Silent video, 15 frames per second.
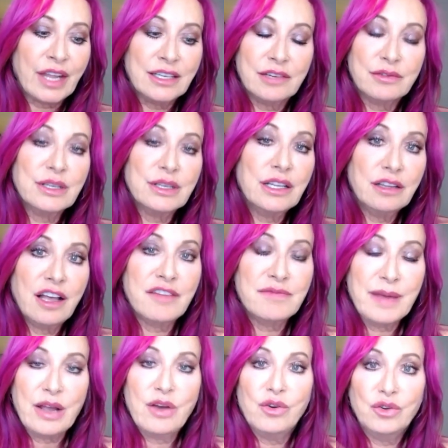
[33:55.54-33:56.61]
And I really love
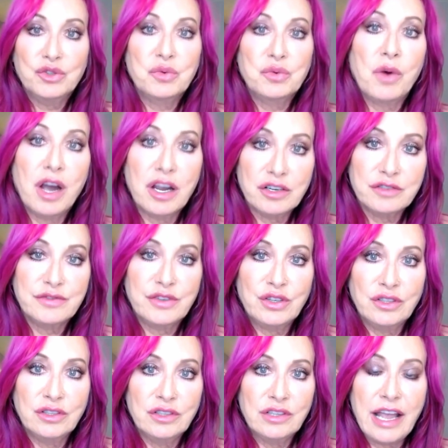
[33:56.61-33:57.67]
my whole
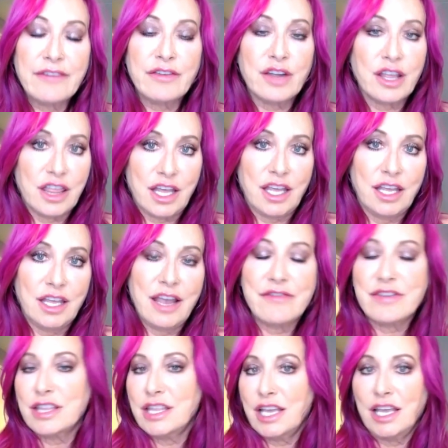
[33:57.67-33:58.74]
Dwanderful
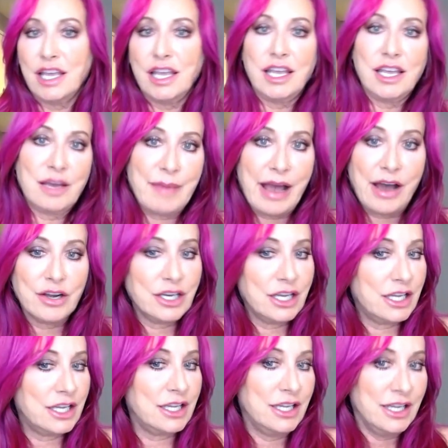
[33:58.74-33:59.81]
everything about
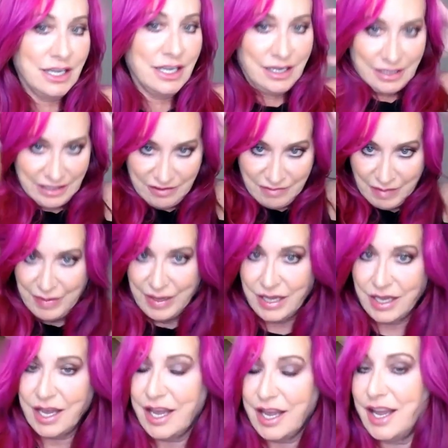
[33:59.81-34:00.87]
it. I love my
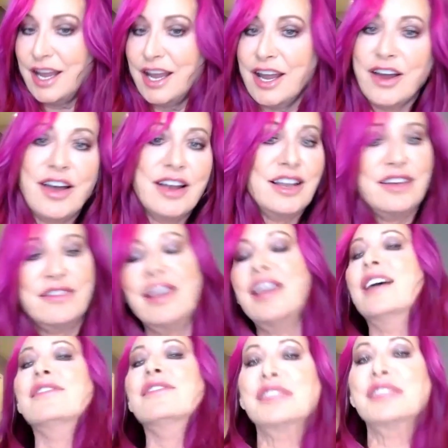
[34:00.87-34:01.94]
pink hair. I love
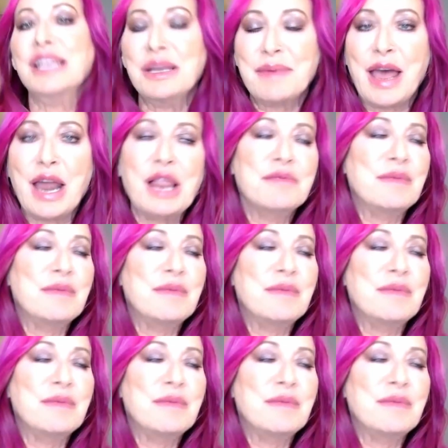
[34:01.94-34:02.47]
everything about it.